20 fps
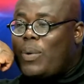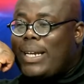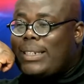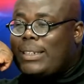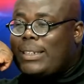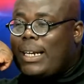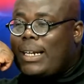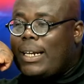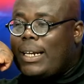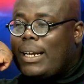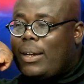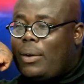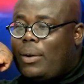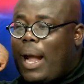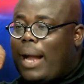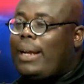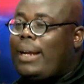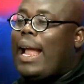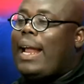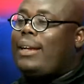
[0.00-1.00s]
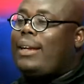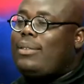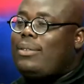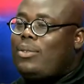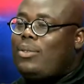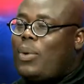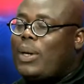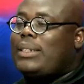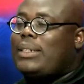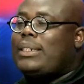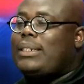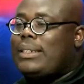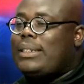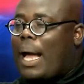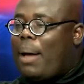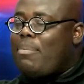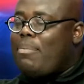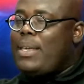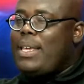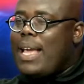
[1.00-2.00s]
where's the... And questions
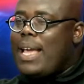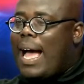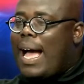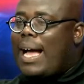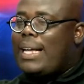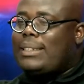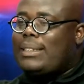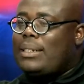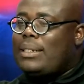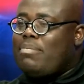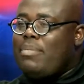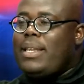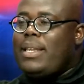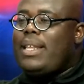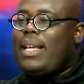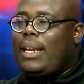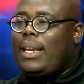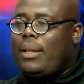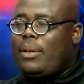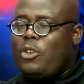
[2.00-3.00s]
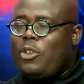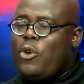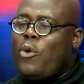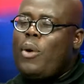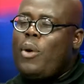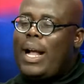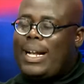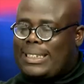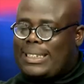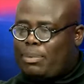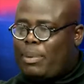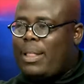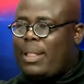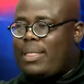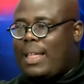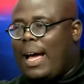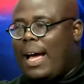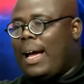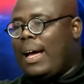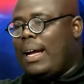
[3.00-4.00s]
are being asked immediately. You will
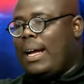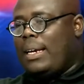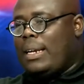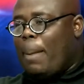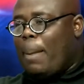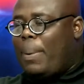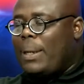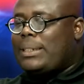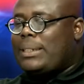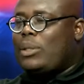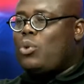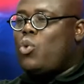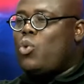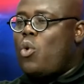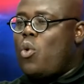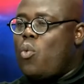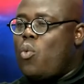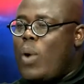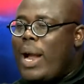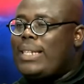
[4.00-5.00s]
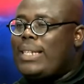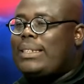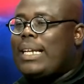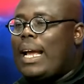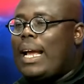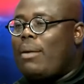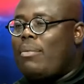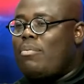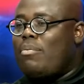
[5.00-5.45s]
expect that the person will wait